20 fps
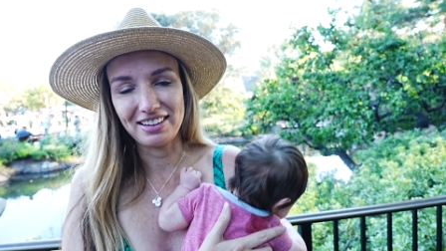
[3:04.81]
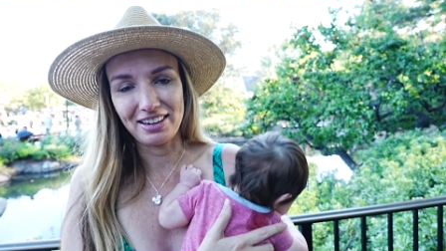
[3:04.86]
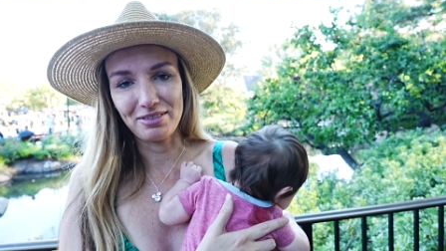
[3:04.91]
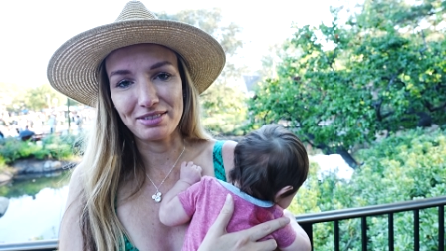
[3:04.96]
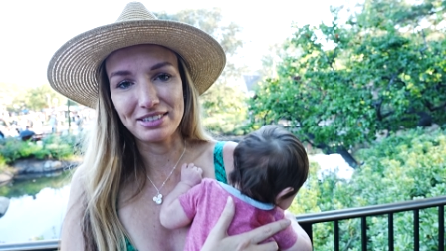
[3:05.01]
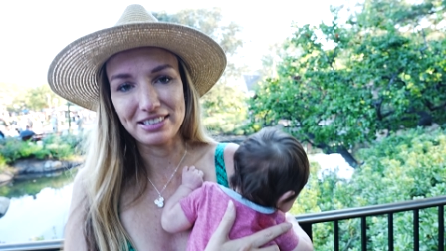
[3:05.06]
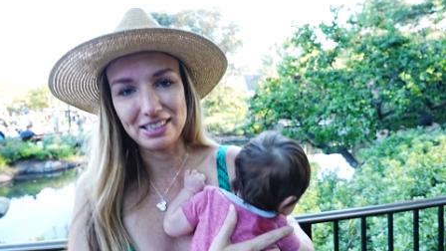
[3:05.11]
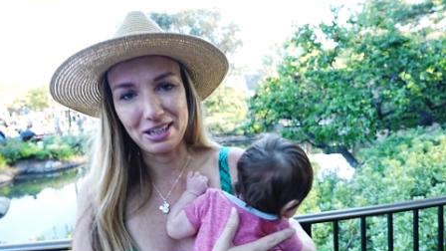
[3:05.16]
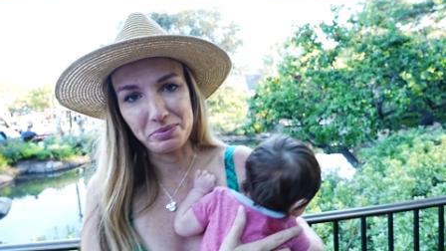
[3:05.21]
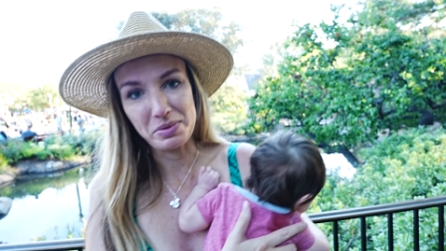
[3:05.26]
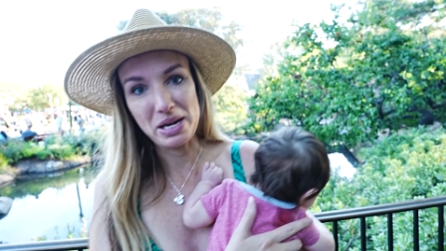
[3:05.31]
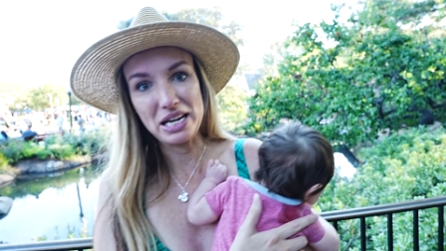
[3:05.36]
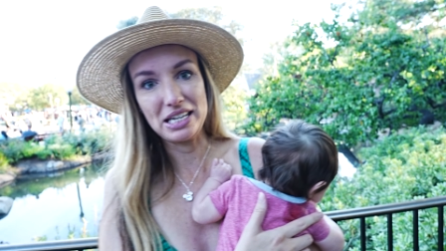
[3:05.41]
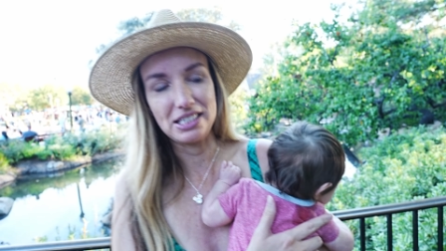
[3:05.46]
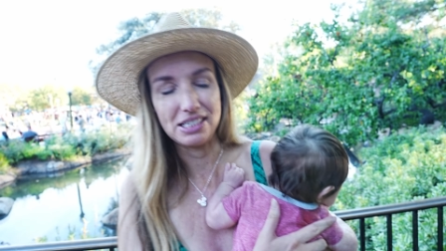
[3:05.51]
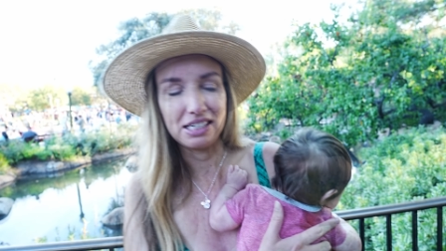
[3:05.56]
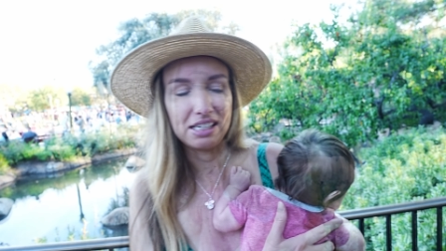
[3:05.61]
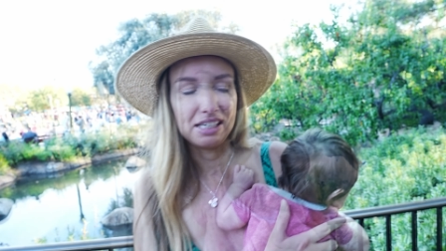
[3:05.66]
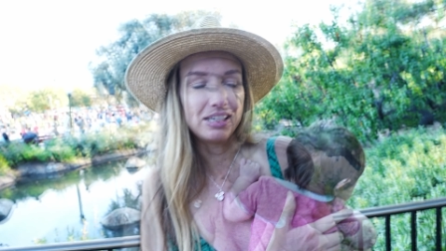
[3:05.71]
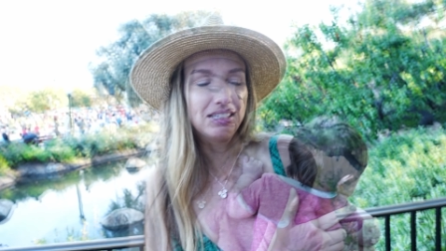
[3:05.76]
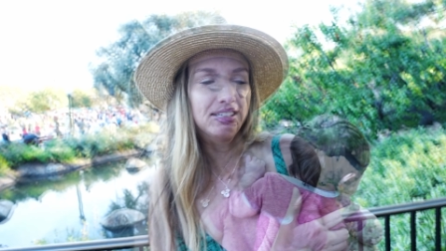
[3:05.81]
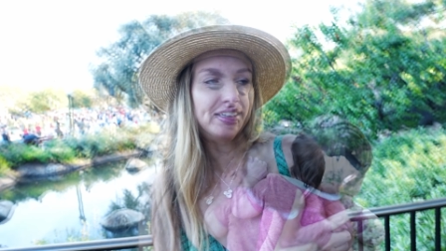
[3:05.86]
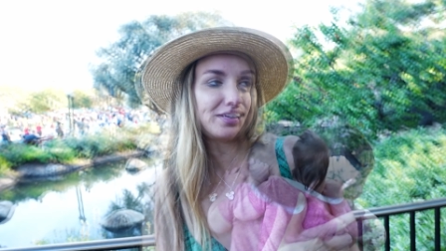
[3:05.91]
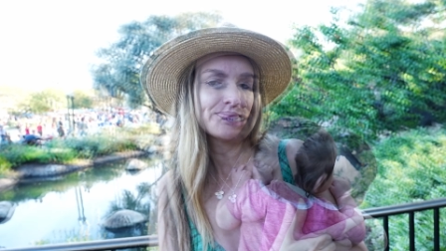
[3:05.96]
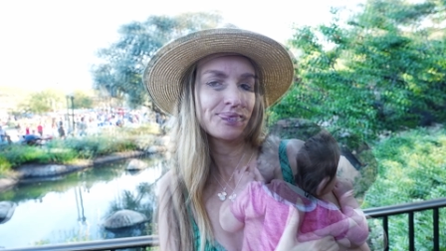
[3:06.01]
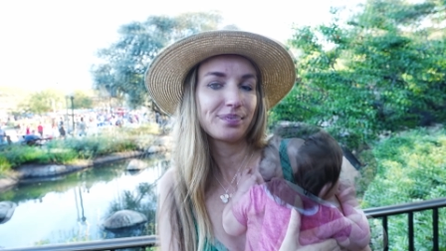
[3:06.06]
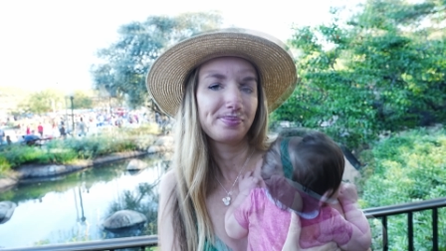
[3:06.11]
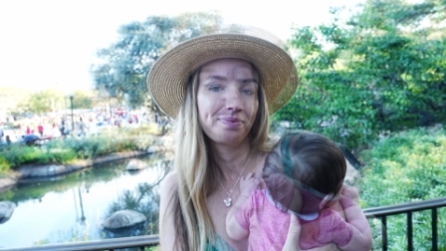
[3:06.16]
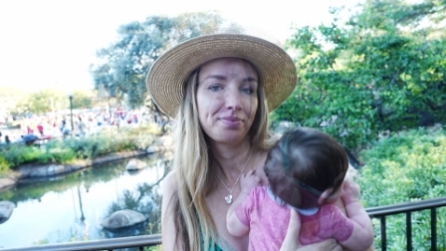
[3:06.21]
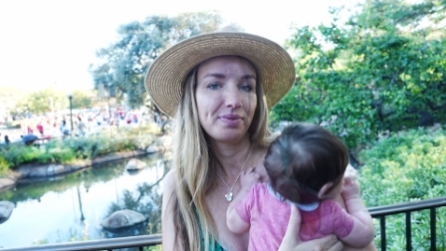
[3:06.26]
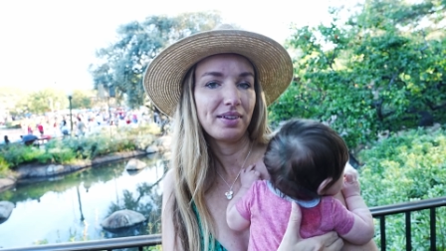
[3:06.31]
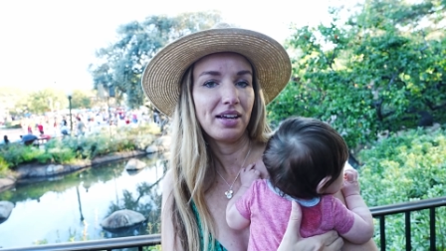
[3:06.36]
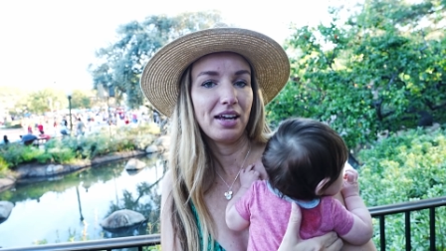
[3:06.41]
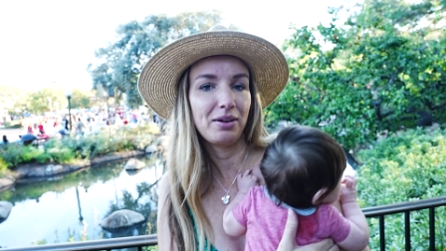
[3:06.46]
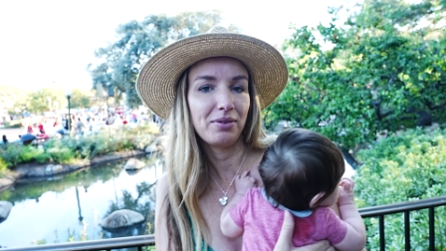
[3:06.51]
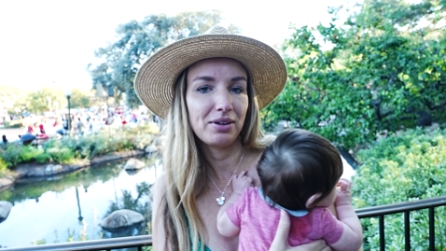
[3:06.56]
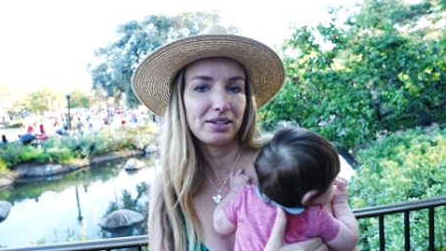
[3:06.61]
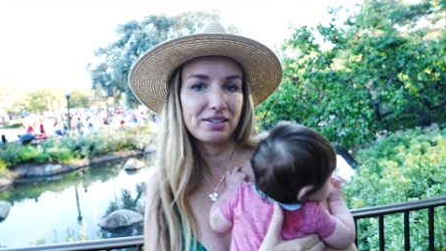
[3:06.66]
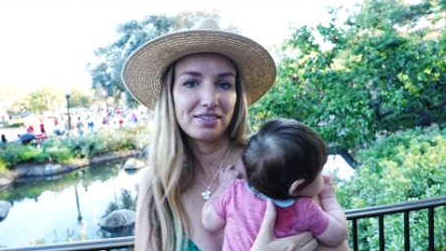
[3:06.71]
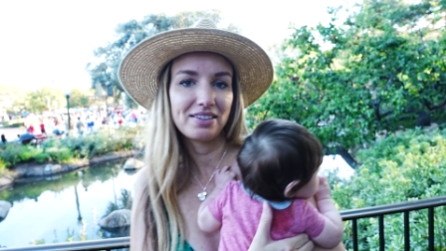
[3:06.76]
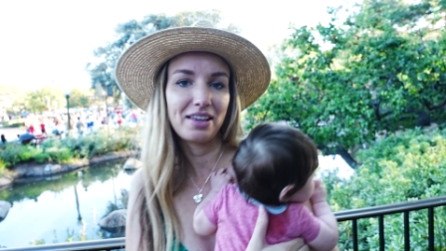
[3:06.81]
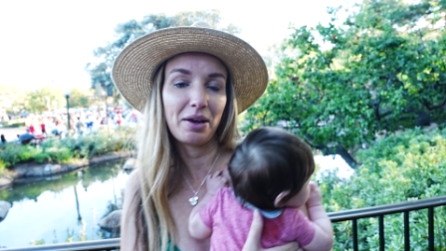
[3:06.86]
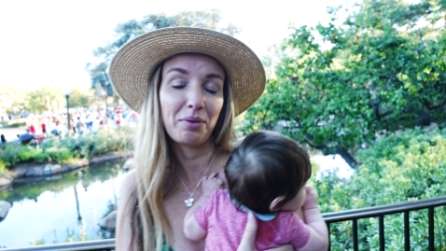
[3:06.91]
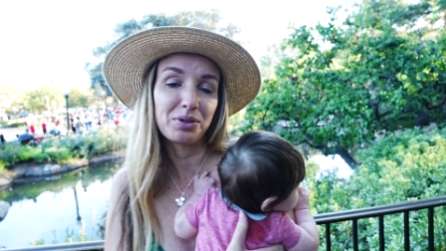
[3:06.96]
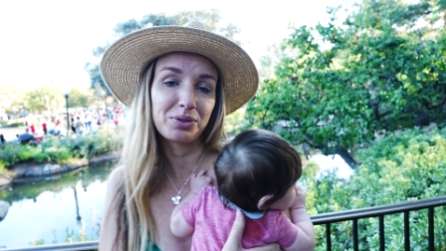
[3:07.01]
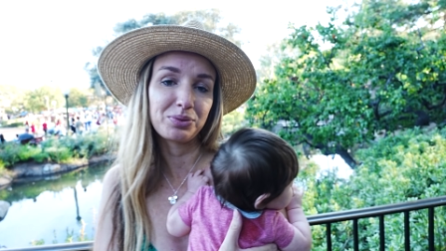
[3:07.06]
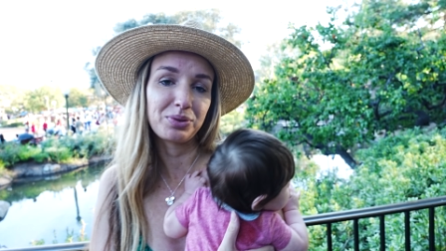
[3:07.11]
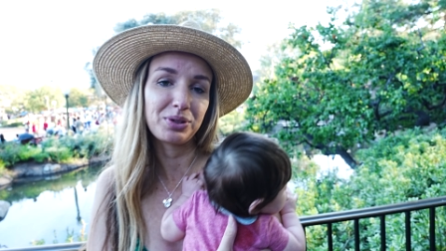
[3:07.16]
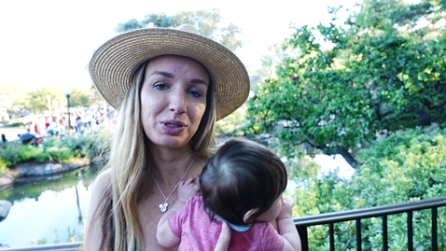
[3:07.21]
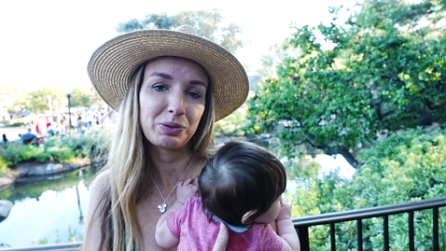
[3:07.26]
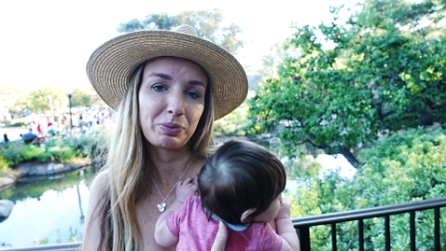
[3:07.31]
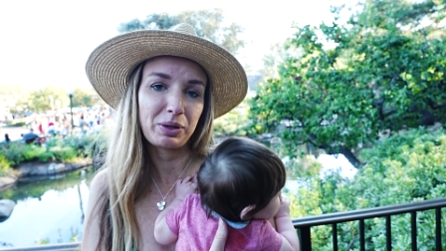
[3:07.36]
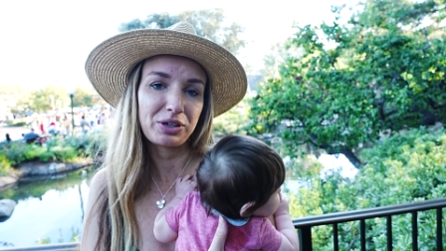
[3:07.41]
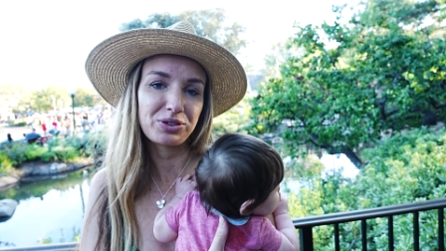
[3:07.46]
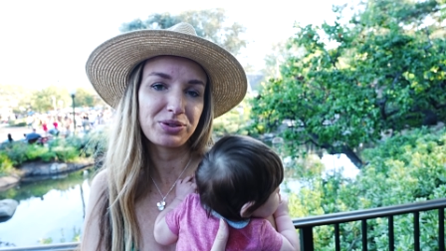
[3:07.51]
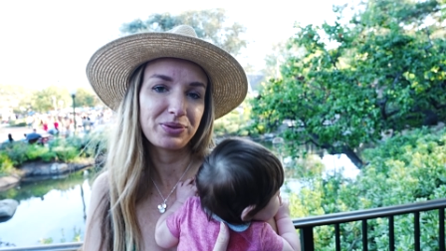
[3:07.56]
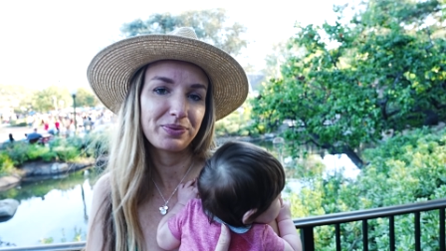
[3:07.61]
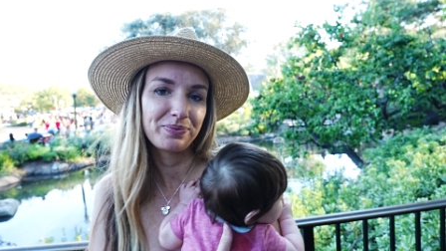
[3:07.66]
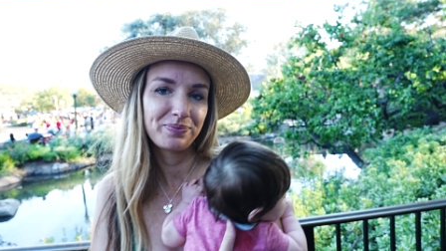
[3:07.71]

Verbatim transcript: that was amazing. Anyways, that was really special. Good